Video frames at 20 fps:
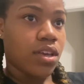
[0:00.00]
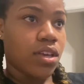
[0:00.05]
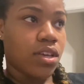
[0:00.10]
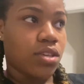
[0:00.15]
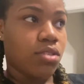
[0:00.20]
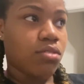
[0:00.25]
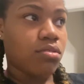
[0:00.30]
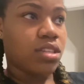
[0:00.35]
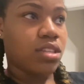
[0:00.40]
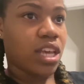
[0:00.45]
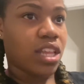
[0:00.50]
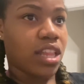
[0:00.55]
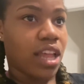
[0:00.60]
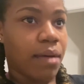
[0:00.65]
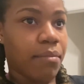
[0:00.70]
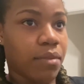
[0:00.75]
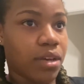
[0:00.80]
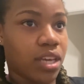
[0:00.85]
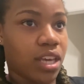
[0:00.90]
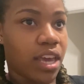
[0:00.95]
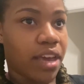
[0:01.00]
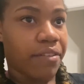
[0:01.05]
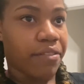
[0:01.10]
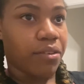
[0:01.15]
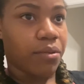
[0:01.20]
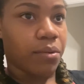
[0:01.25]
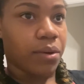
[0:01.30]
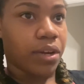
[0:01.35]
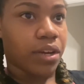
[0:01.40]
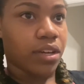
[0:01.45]
You take that monkey
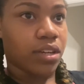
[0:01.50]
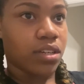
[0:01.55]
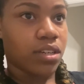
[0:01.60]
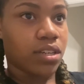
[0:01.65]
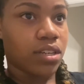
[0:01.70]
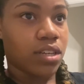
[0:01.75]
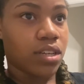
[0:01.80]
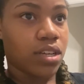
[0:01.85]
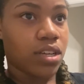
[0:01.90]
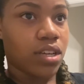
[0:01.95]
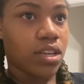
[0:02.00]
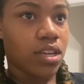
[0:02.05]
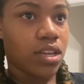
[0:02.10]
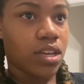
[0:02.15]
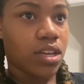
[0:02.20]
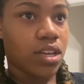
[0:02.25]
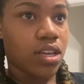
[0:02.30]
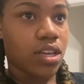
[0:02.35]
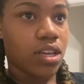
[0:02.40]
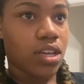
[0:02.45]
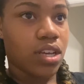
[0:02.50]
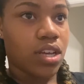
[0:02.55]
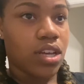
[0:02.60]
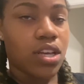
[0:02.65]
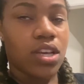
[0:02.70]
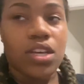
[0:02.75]
everywhere. I do. That monkey be coming everywhere.